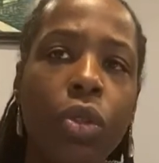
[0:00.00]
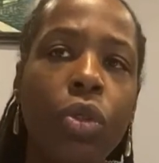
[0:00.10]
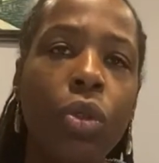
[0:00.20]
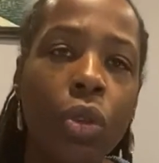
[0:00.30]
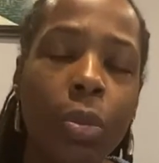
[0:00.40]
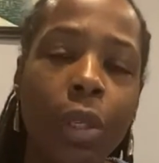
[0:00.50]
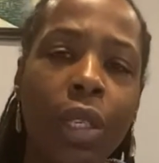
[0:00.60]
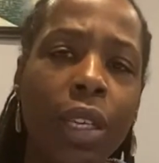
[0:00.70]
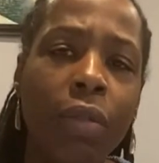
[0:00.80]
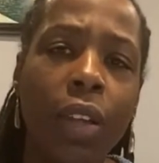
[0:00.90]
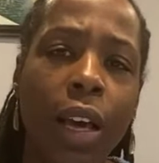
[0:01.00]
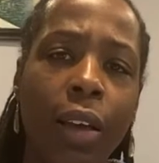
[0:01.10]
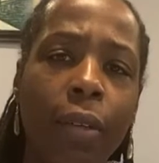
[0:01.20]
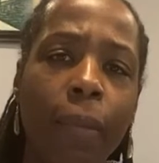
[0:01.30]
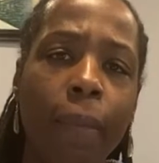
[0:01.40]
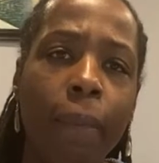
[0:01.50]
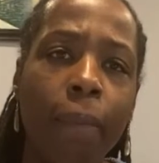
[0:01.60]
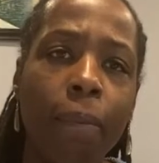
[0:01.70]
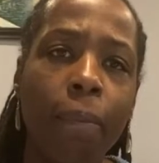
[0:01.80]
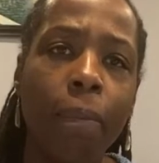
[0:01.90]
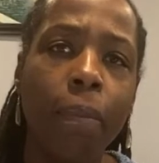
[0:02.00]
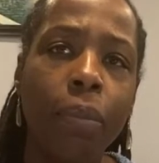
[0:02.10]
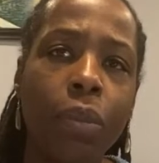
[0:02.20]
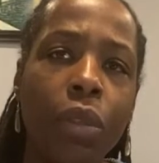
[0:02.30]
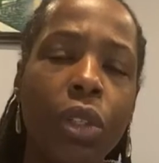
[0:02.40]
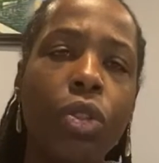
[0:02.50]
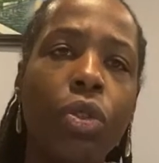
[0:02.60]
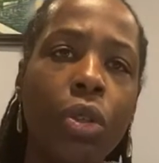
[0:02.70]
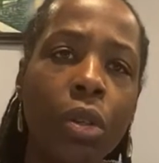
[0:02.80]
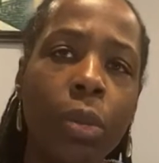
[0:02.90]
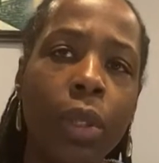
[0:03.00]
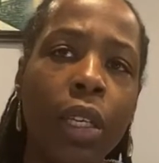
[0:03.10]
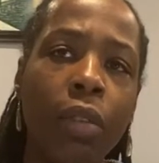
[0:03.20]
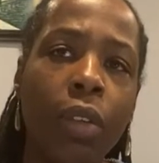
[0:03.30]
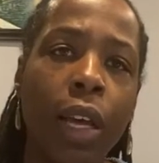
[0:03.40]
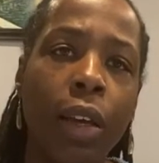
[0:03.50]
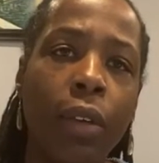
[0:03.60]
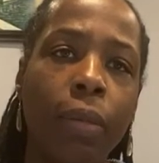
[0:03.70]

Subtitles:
Do you believe that? Do you believe that?